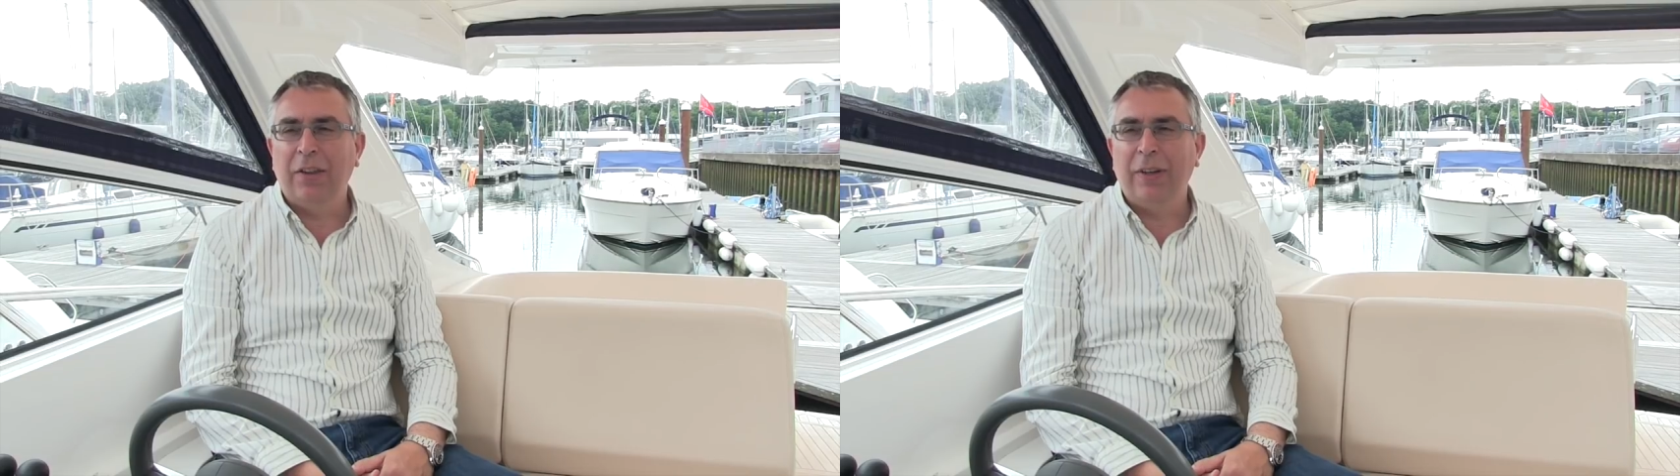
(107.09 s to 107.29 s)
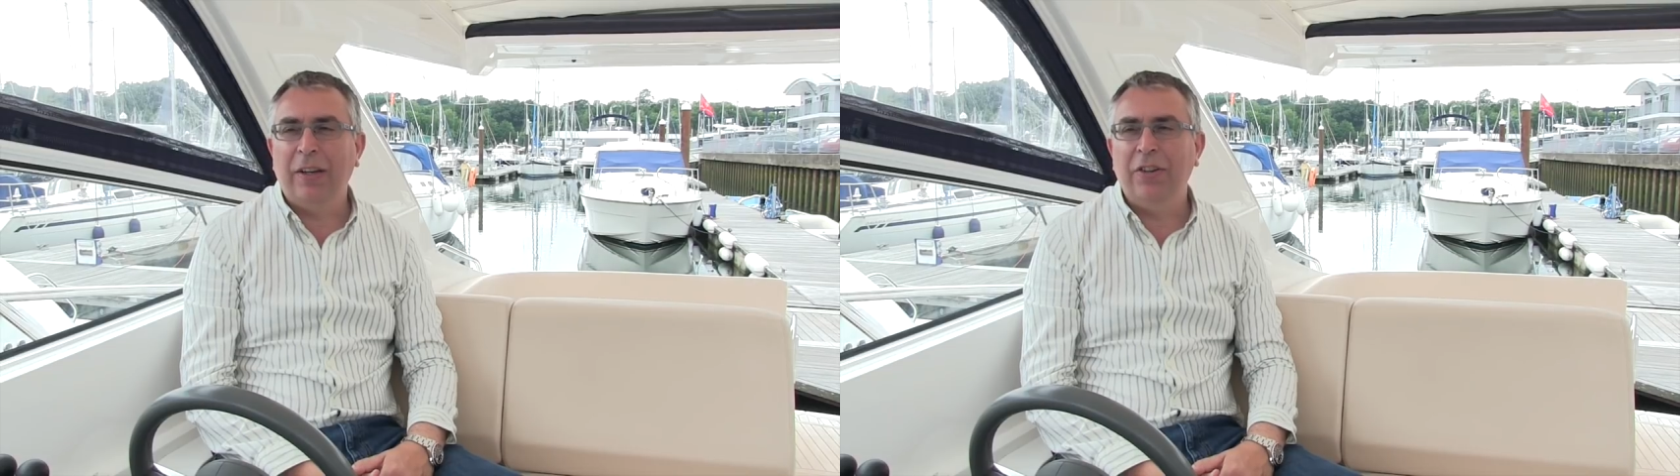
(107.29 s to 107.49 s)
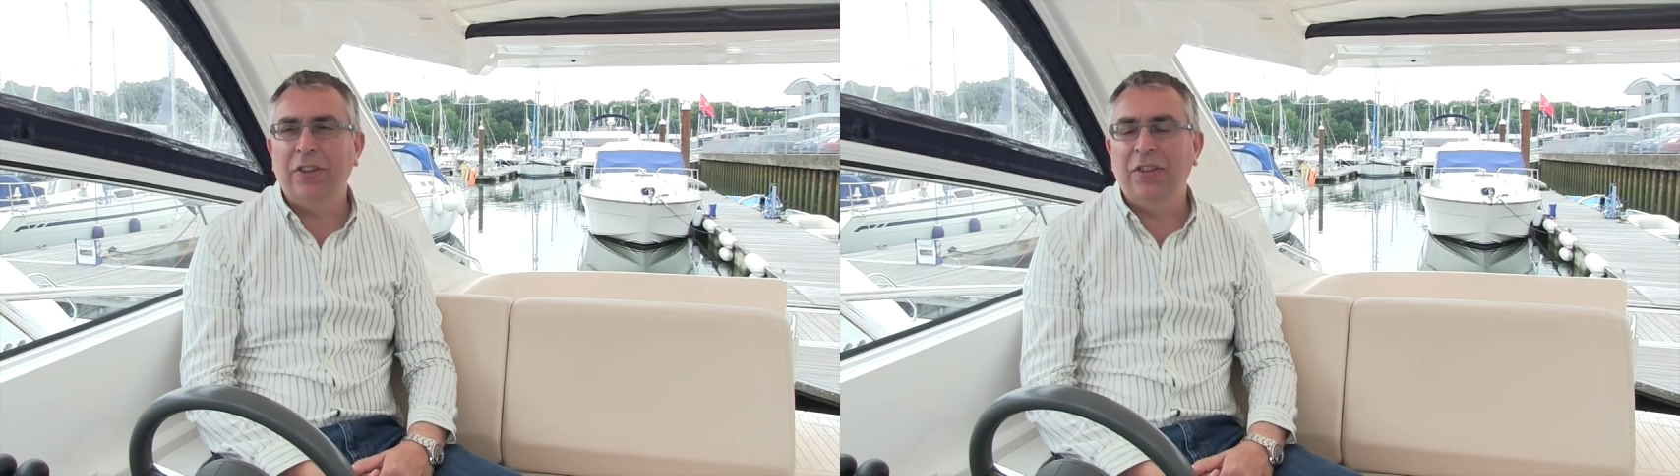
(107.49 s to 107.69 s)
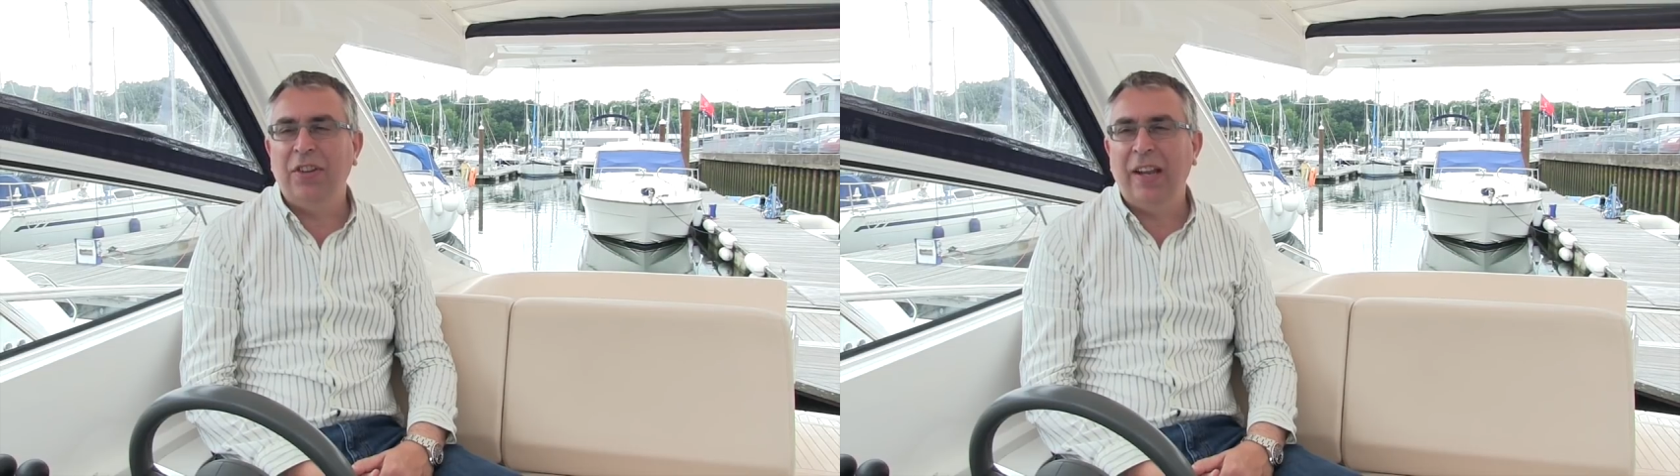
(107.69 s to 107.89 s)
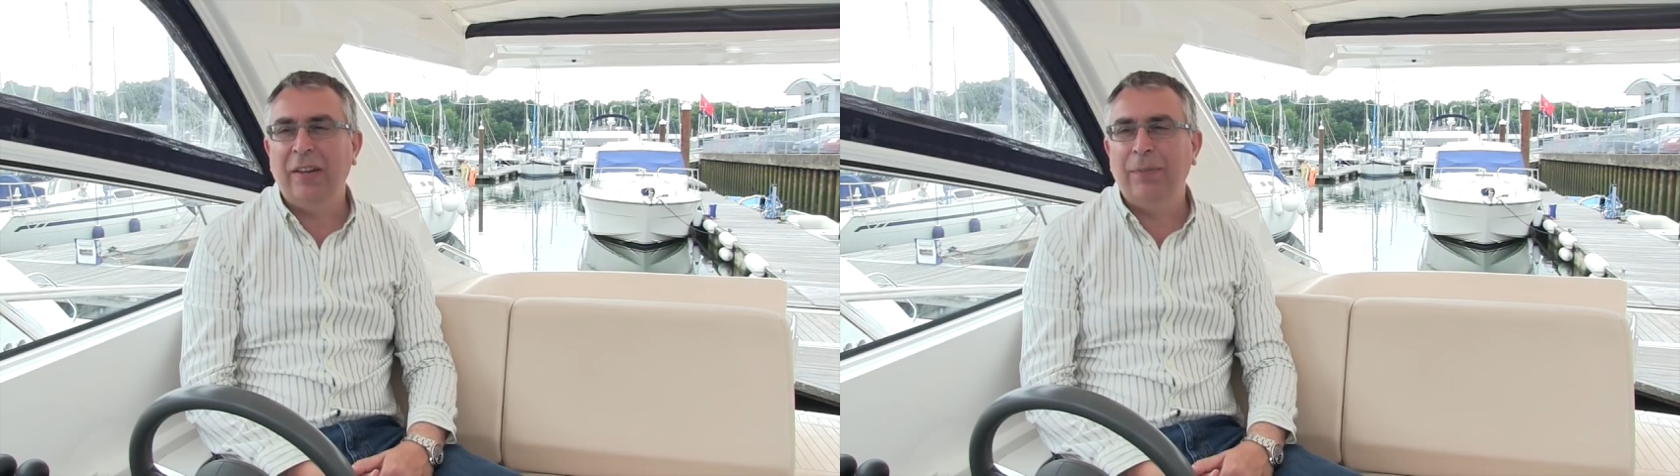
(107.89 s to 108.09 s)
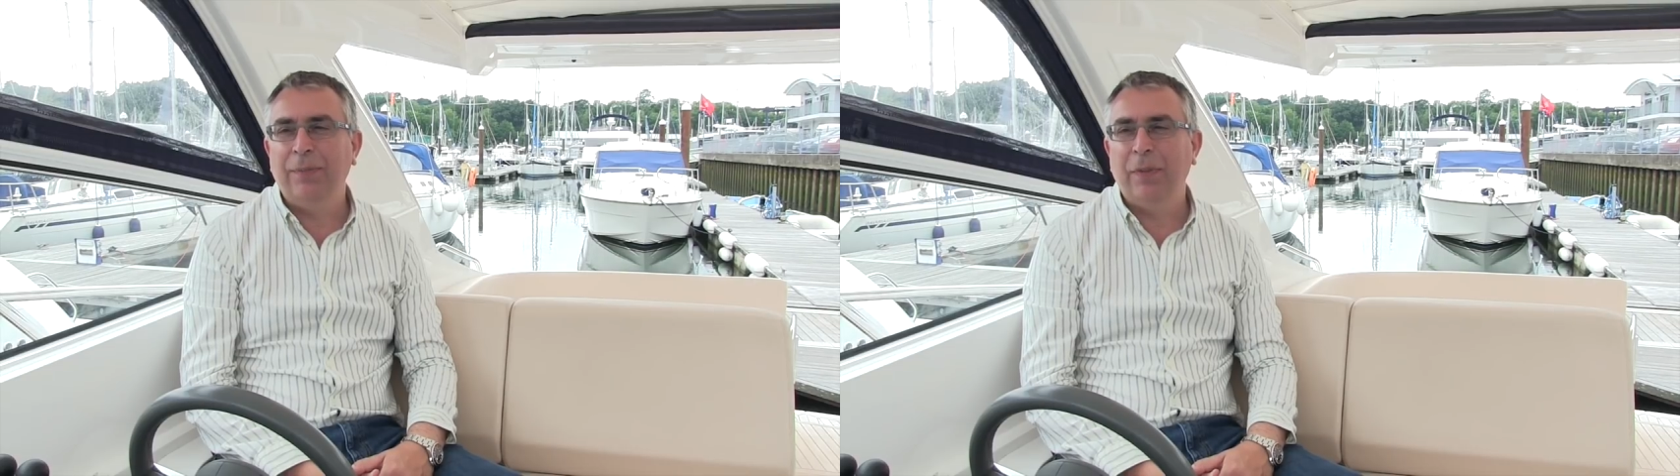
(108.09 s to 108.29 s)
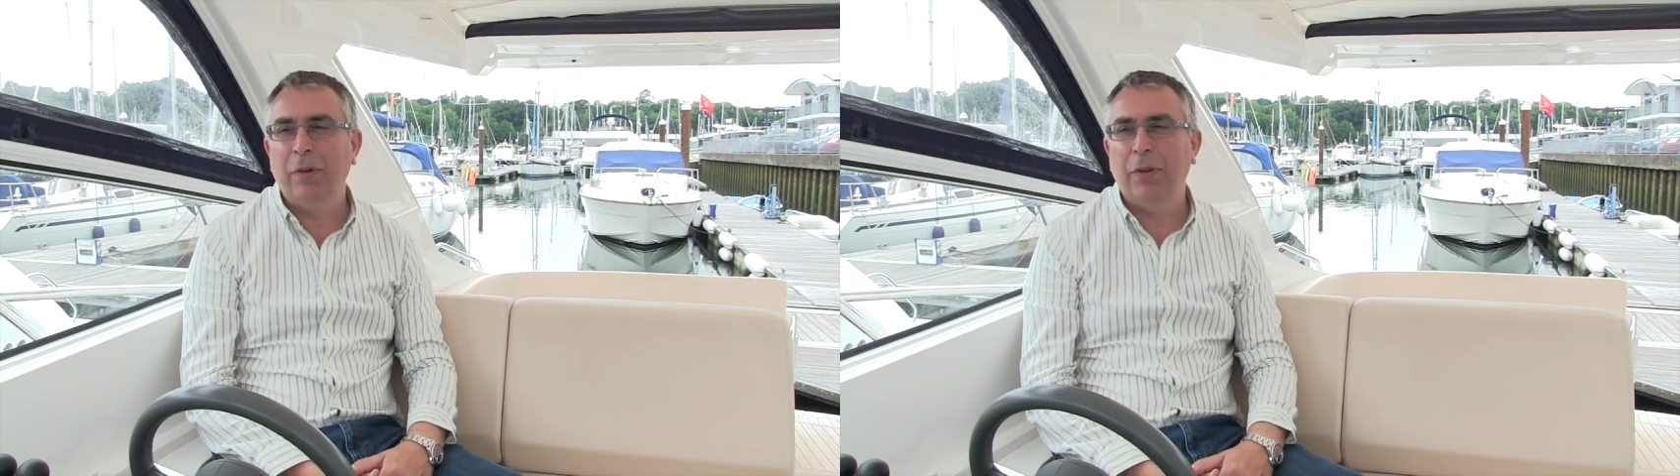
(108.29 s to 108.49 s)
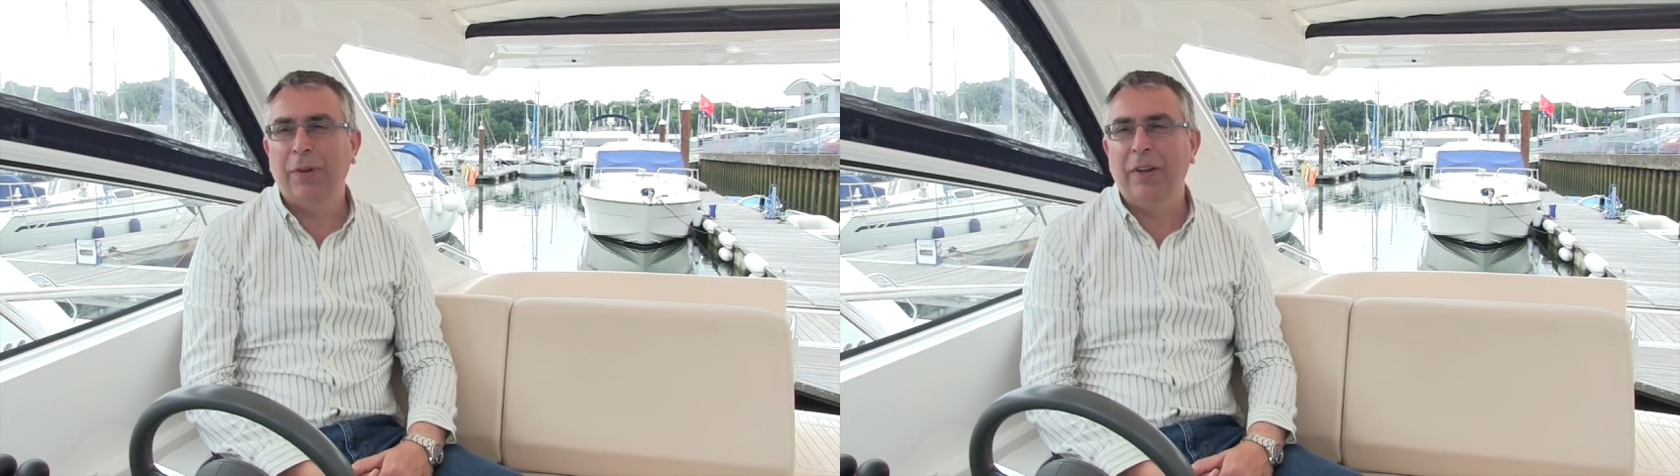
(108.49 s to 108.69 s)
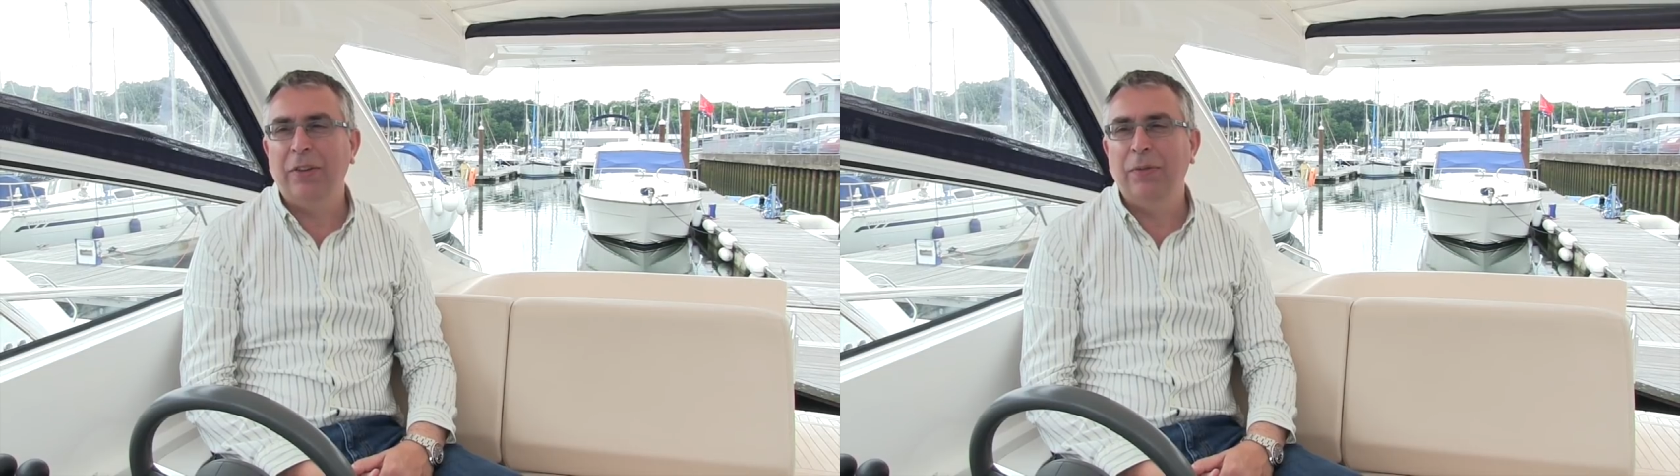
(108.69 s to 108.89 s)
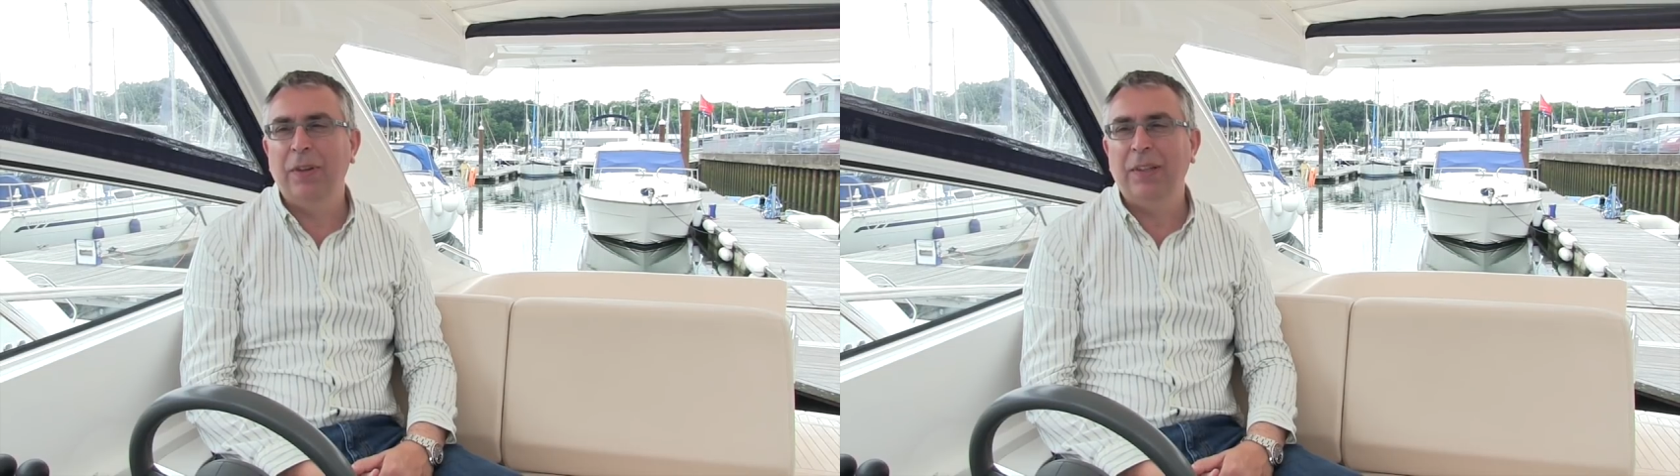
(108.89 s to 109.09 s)
310 or
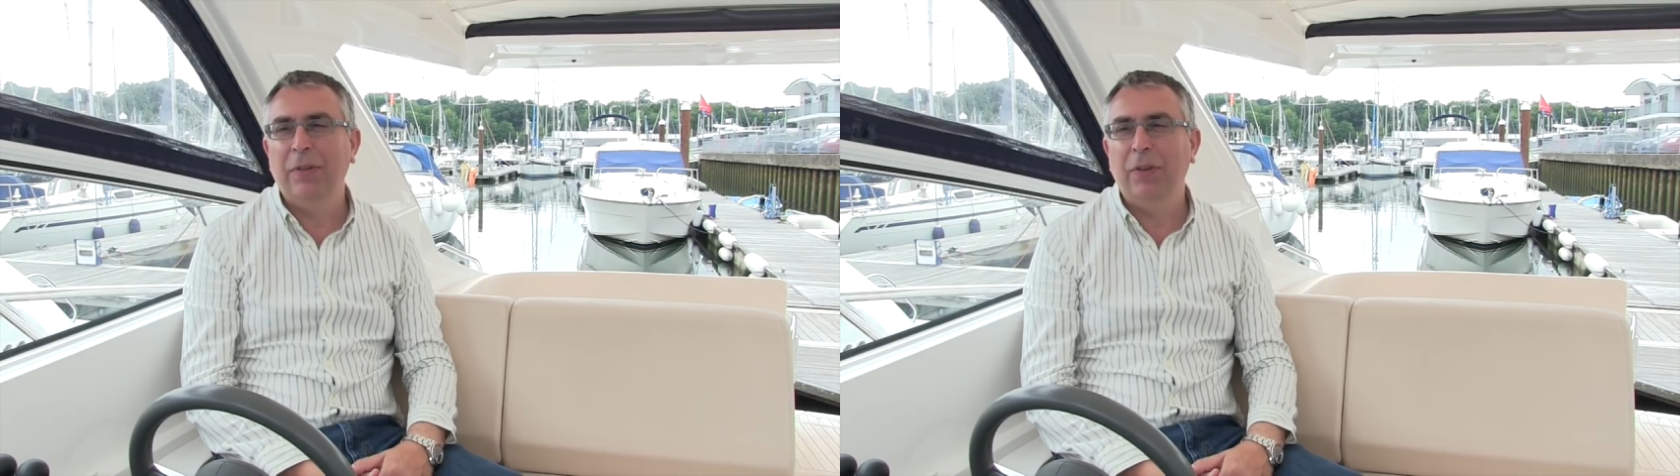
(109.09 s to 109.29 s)
350